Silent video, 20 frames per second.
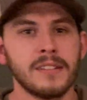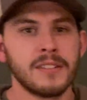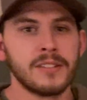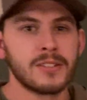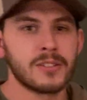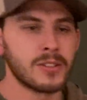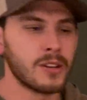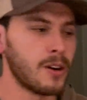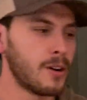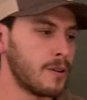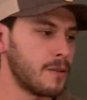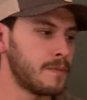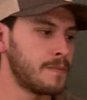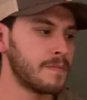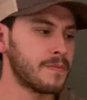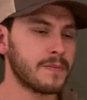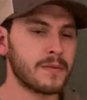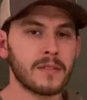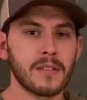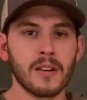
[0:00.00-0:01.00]
So
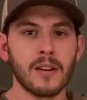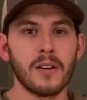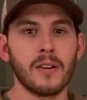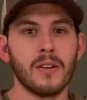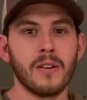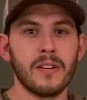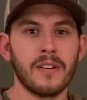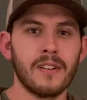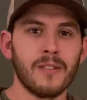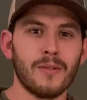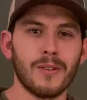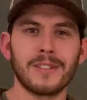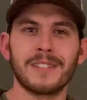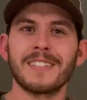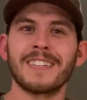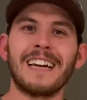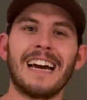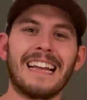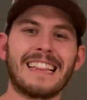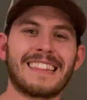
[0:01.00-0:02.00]
once
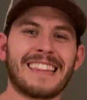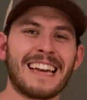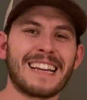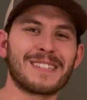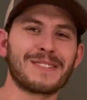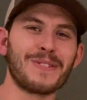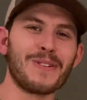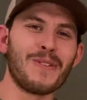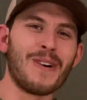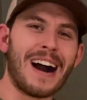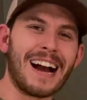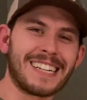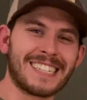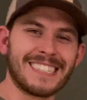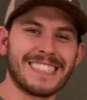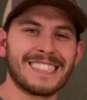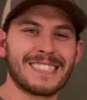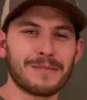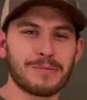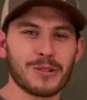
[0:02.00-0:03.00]
again, thanks for
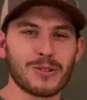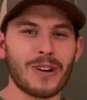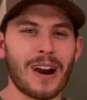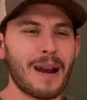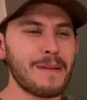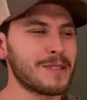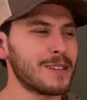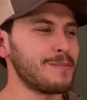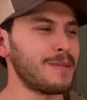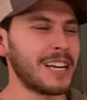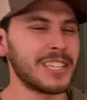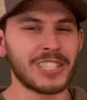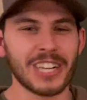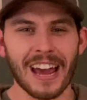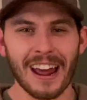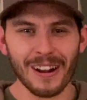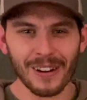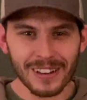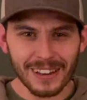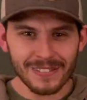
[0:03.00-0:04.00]
watching. Subscribe to my
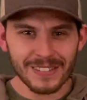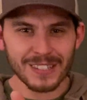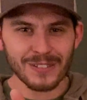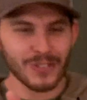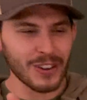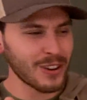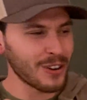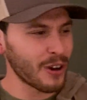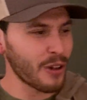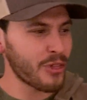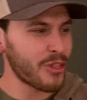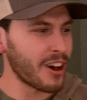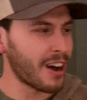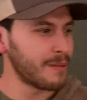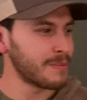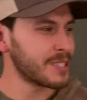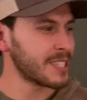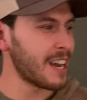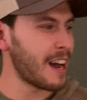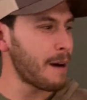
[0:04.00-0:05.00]
channel, give this video a
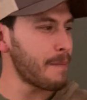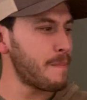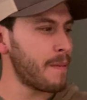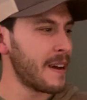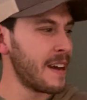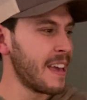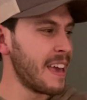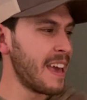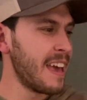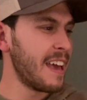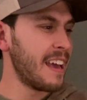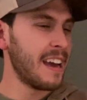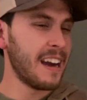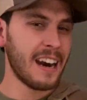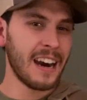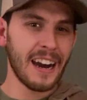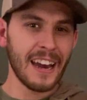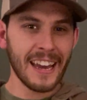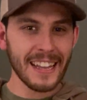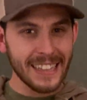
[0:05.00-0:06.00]
thumbs up,
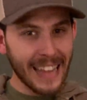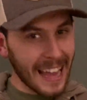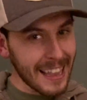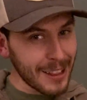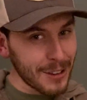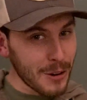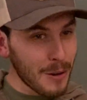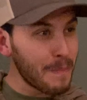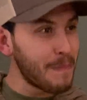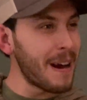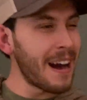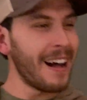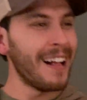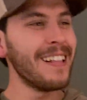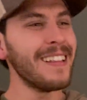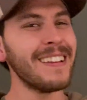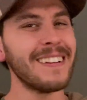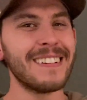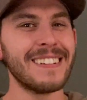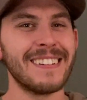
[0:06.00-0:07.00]
hit that little
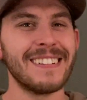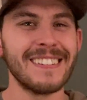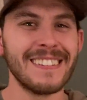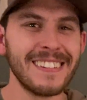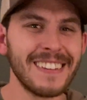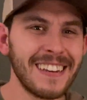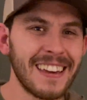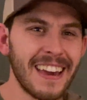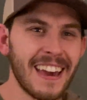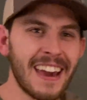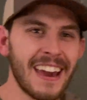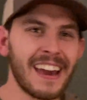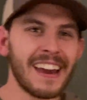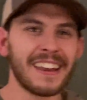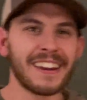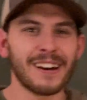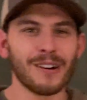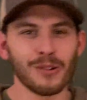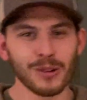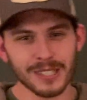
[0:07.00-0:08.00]
bell,
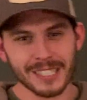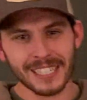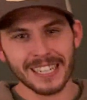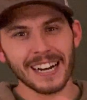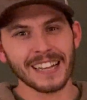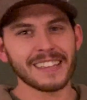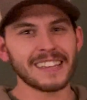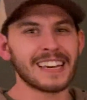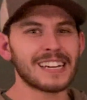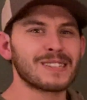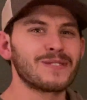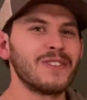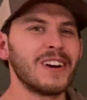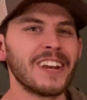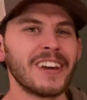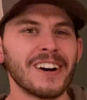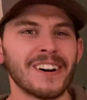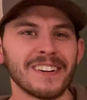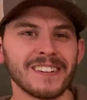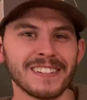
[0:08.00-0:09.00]
and we'll see you on the next
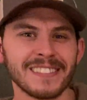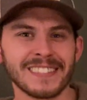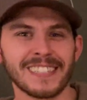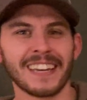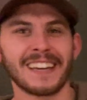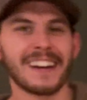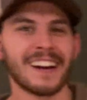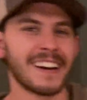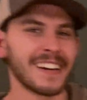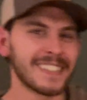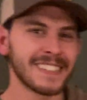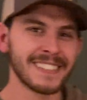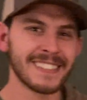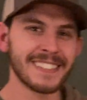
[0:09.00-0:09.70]
video. Take care.